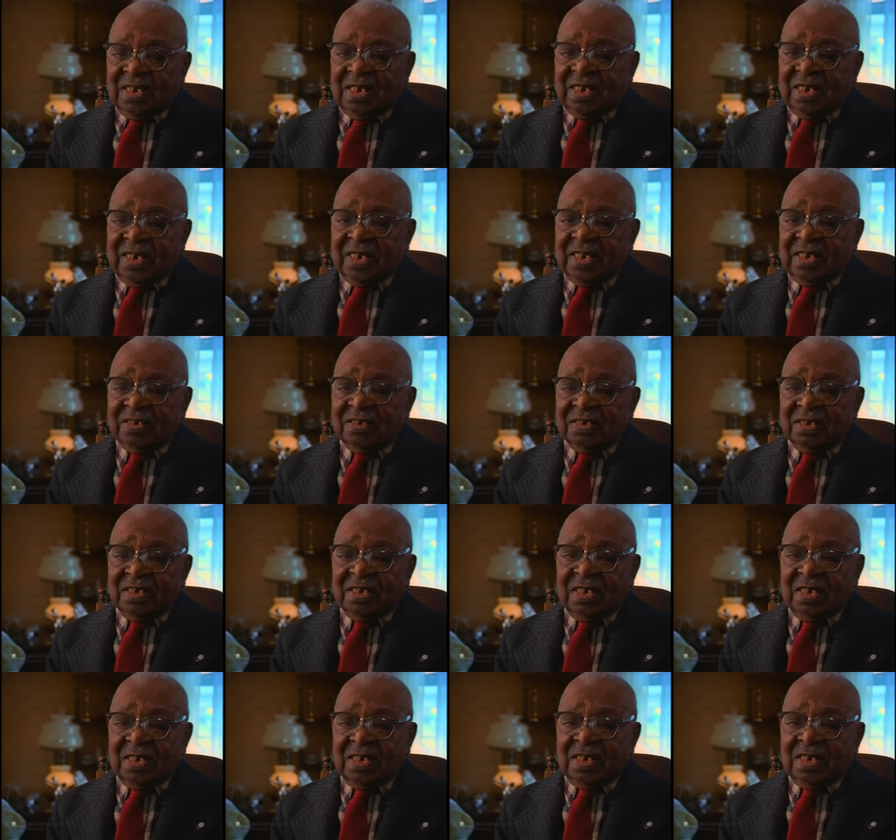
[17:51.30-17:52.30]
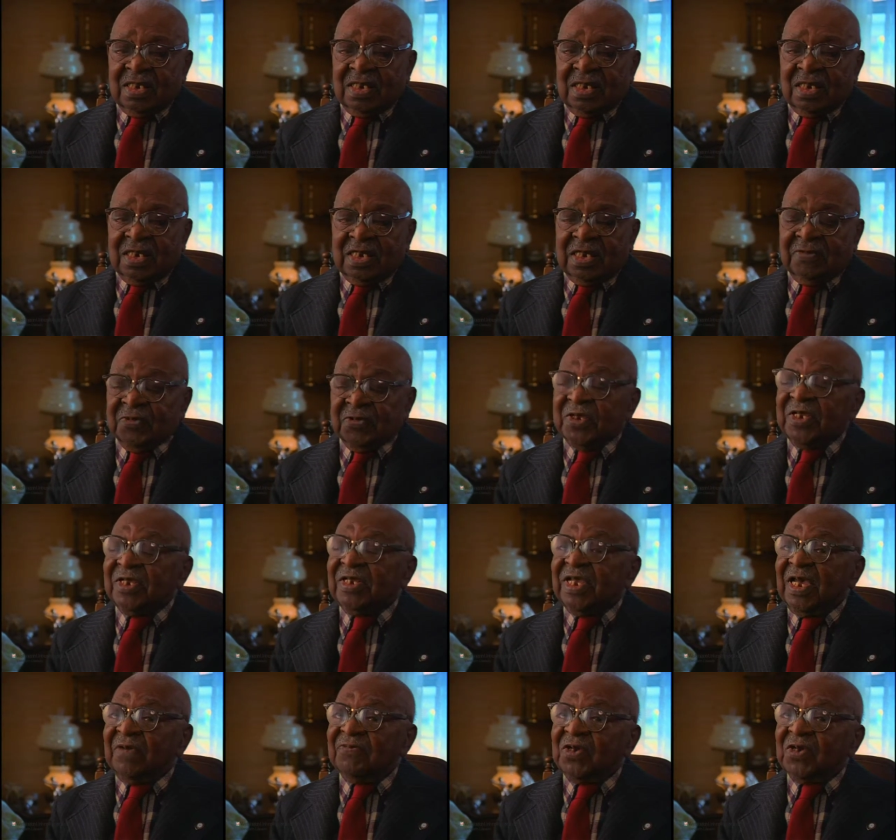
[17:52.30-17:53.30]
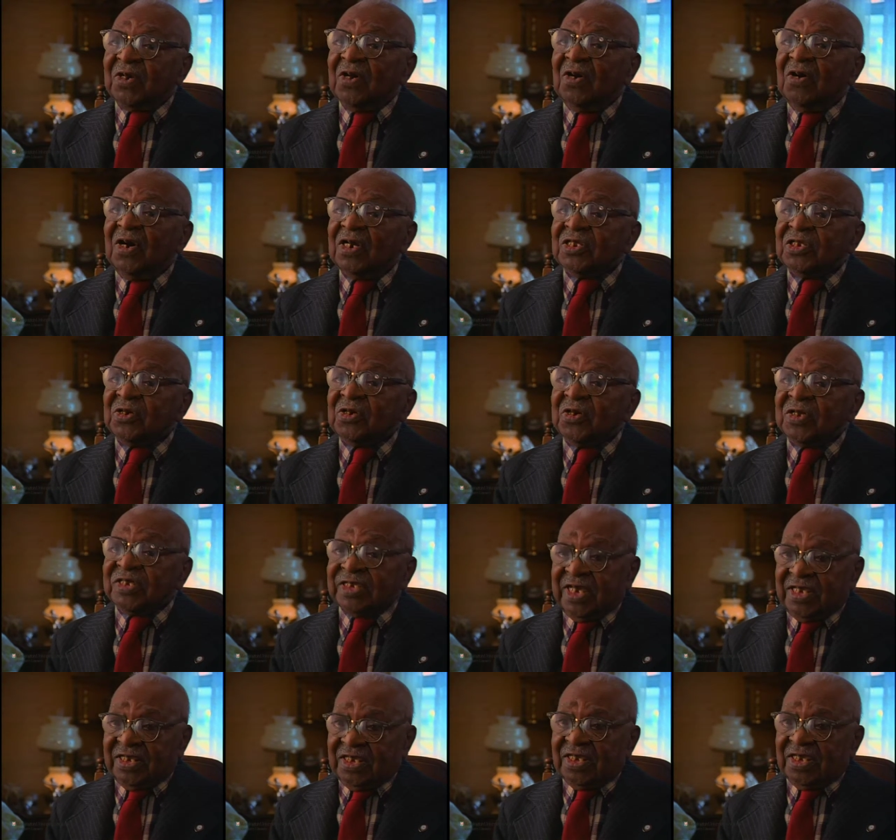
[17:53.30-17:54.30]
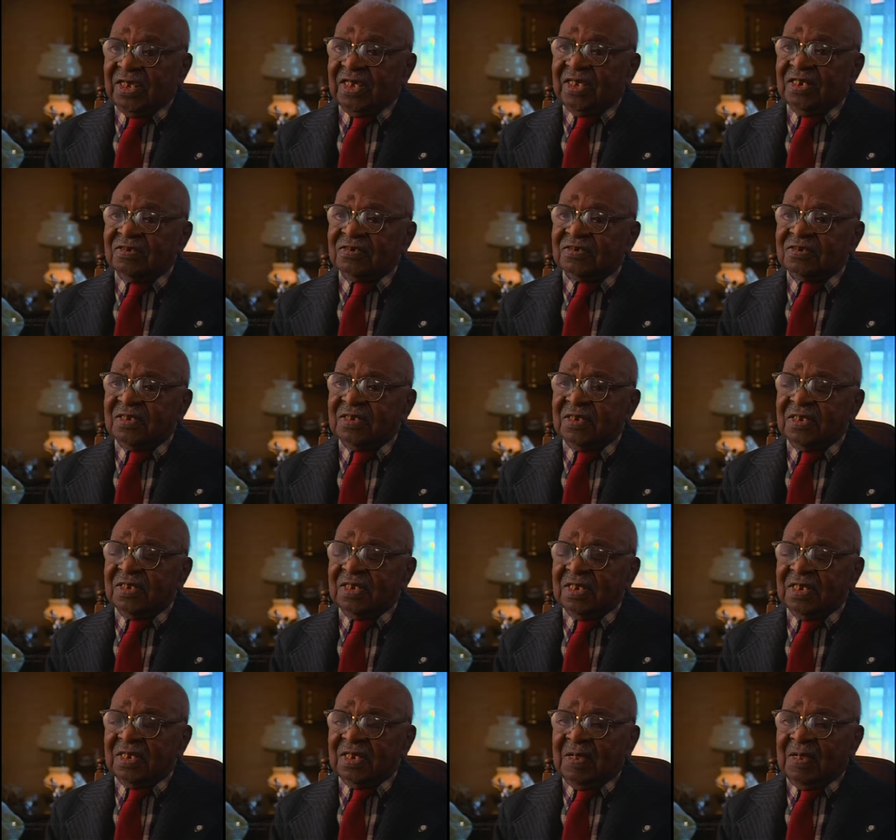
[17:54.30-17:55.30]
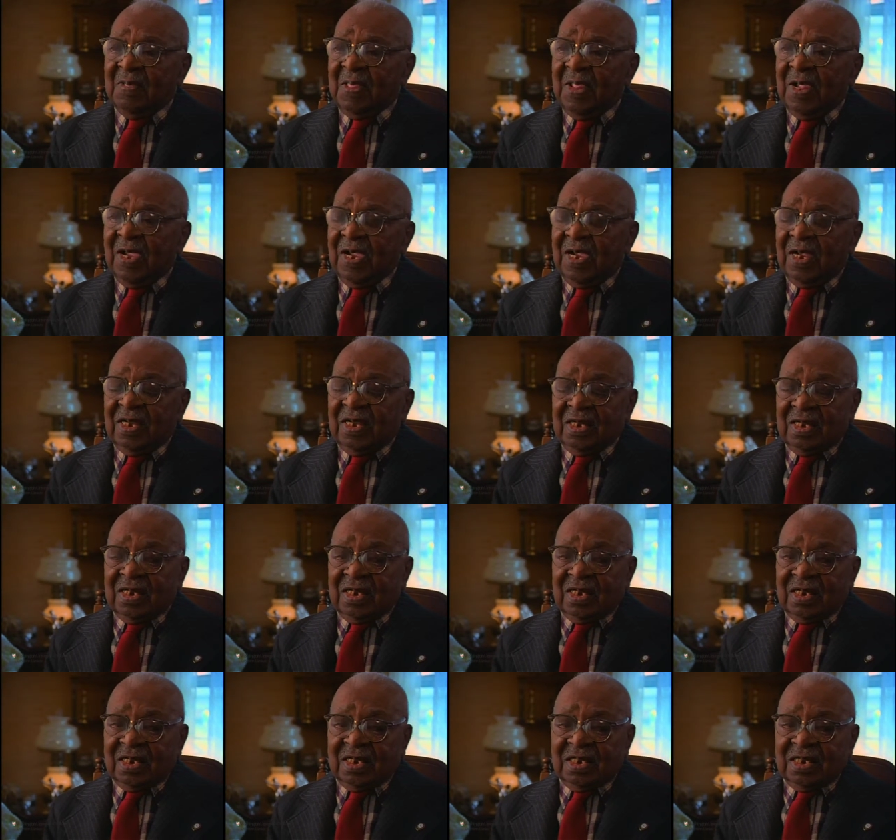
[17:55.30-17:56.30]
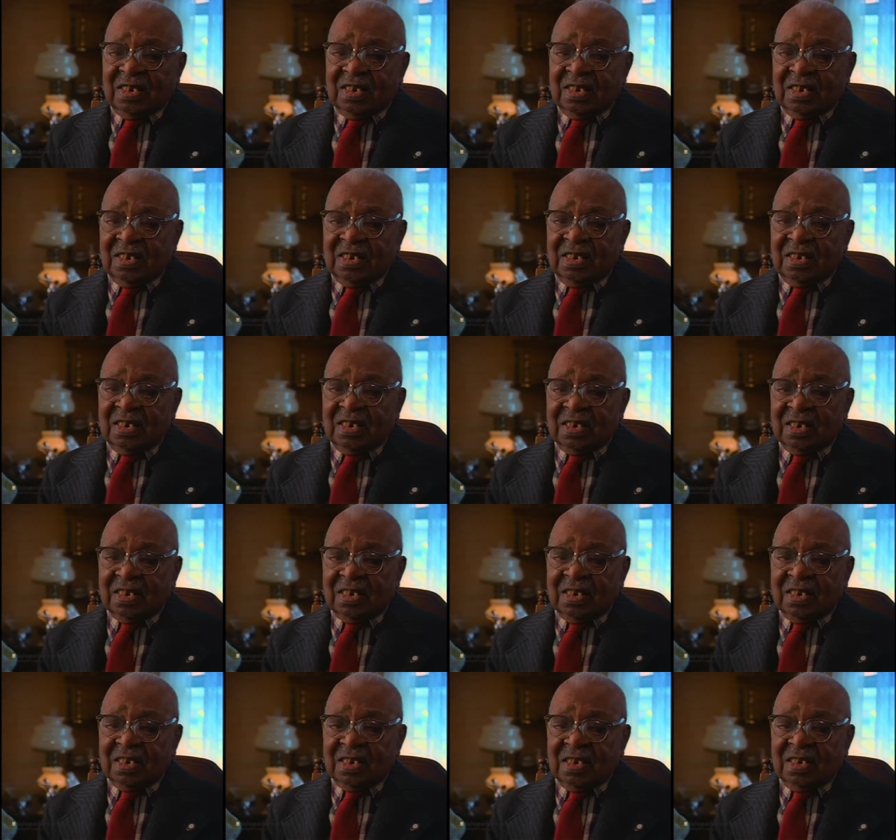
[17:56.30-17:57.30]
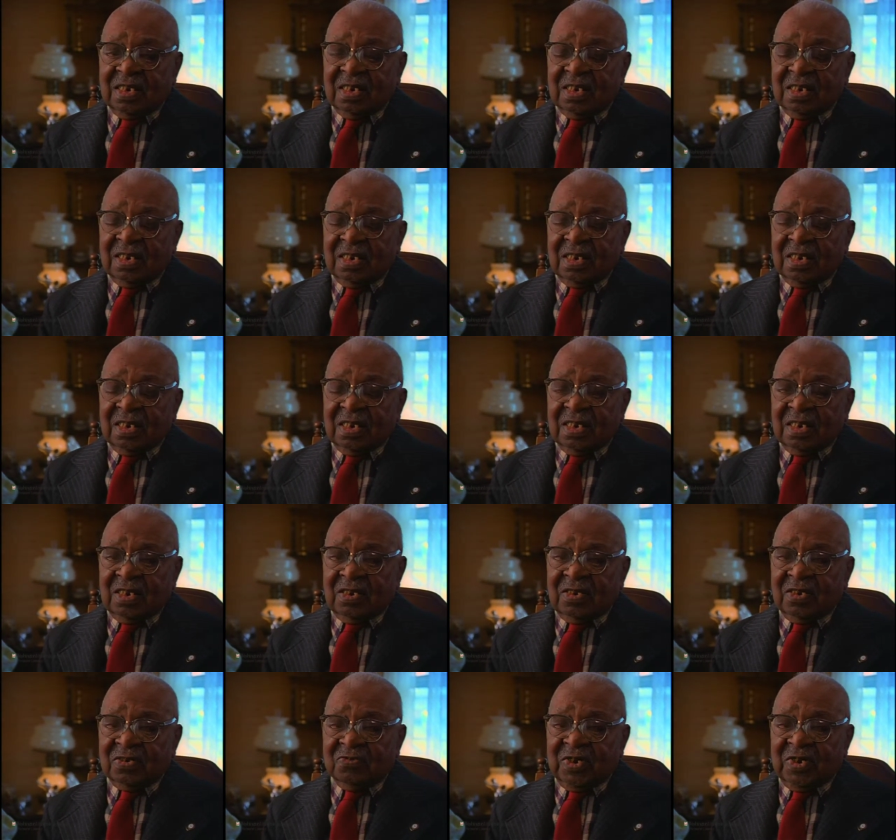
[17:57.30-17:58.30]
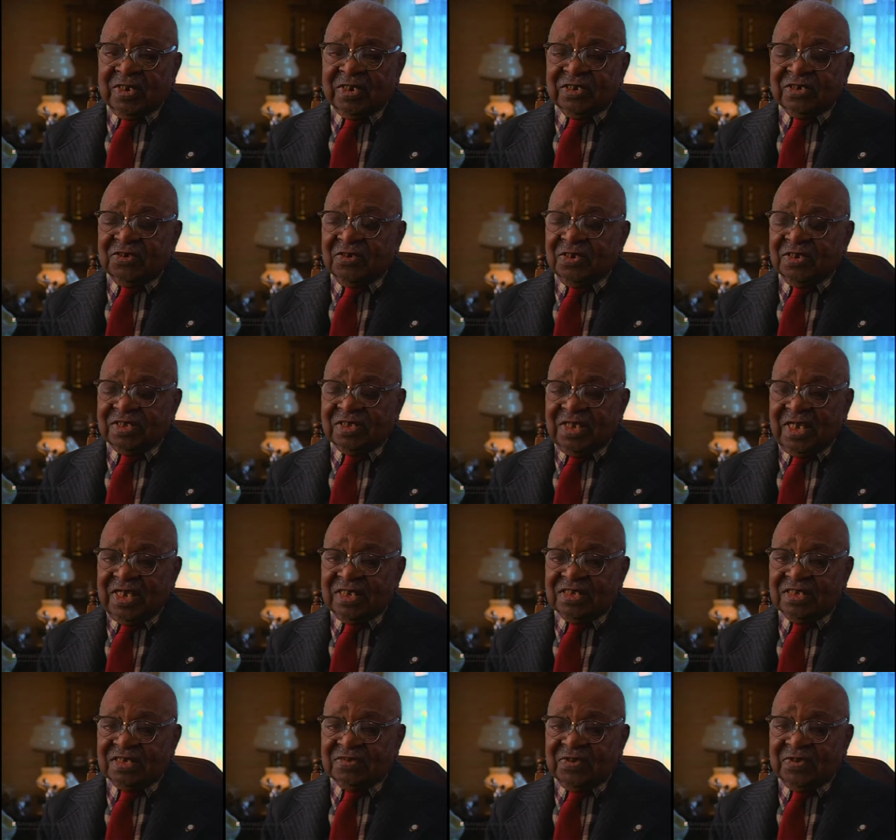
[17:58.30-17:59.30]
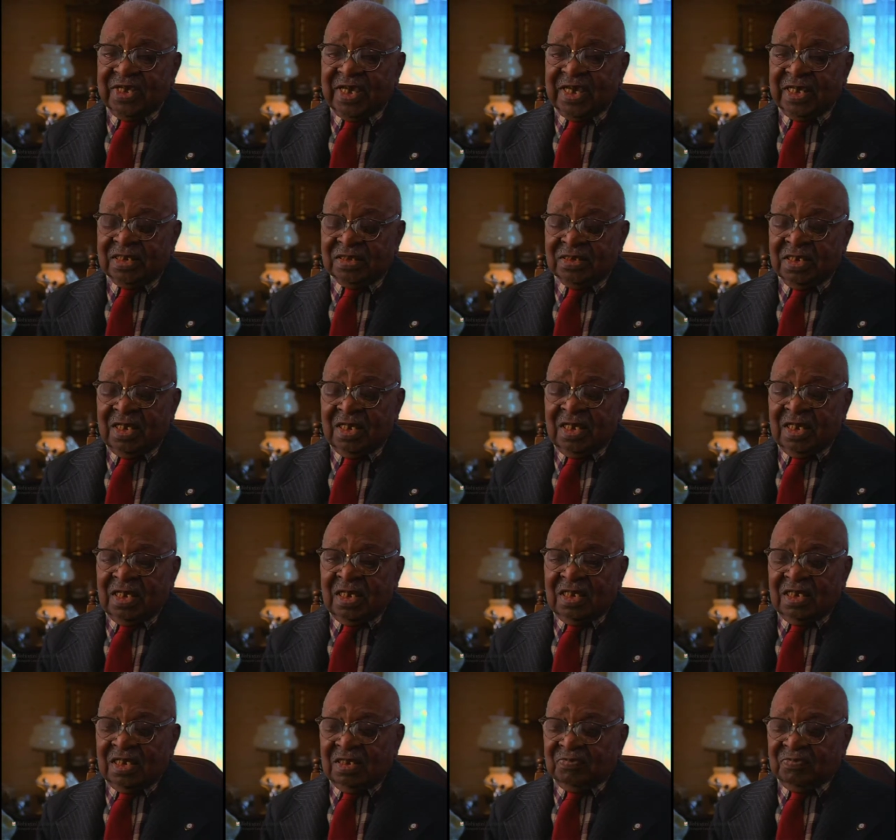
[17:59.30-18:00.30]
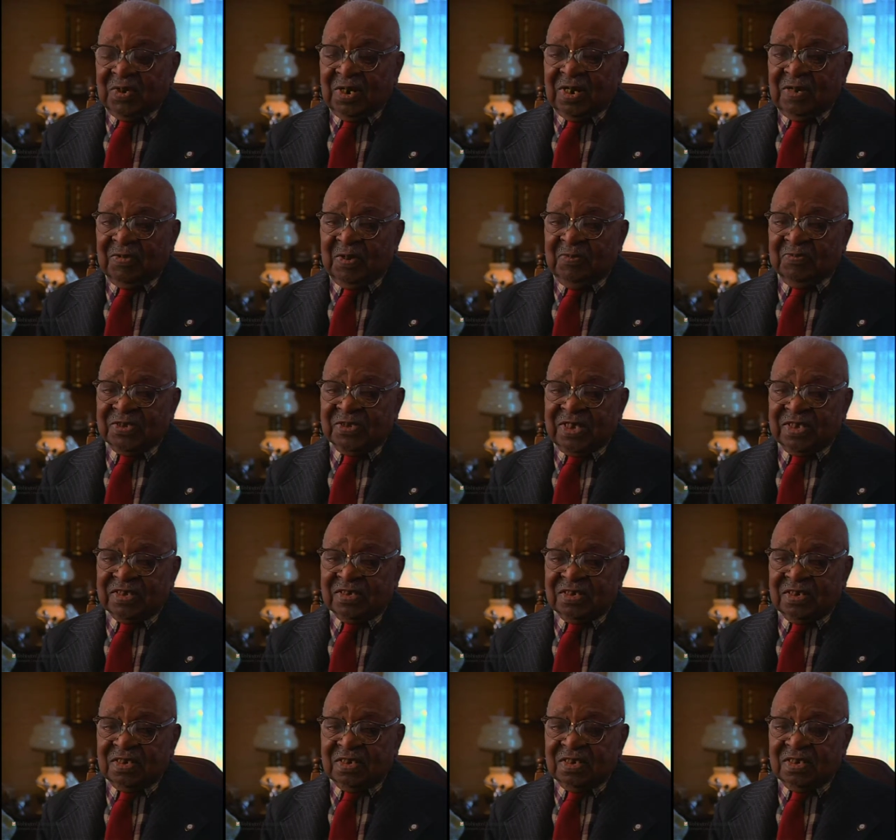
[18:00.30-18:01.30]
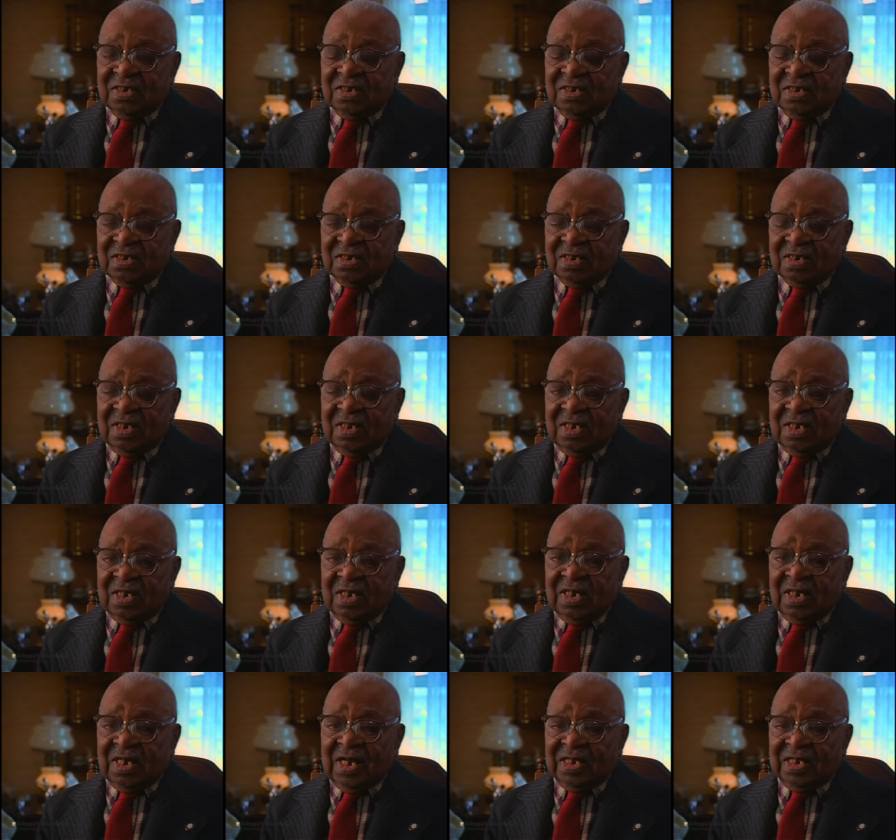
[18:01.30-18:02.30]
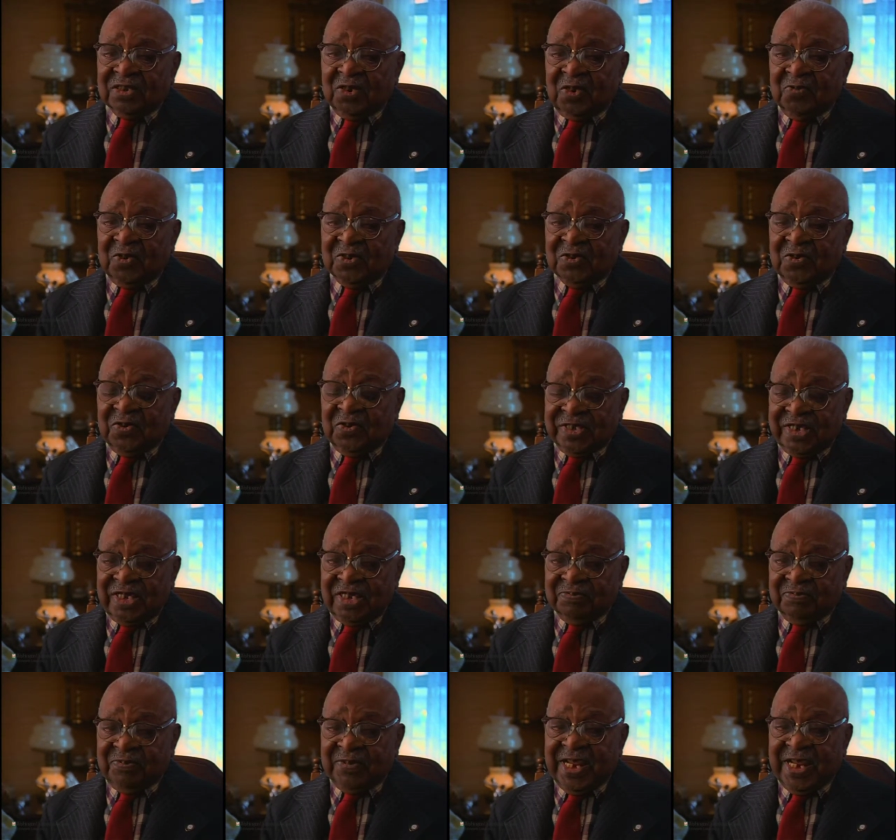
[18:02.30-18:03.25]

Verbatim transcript: And if you didn't have your card, you couldn't get in. See, uh, on one or two occasions, we had a problem that uh, I thought was going to get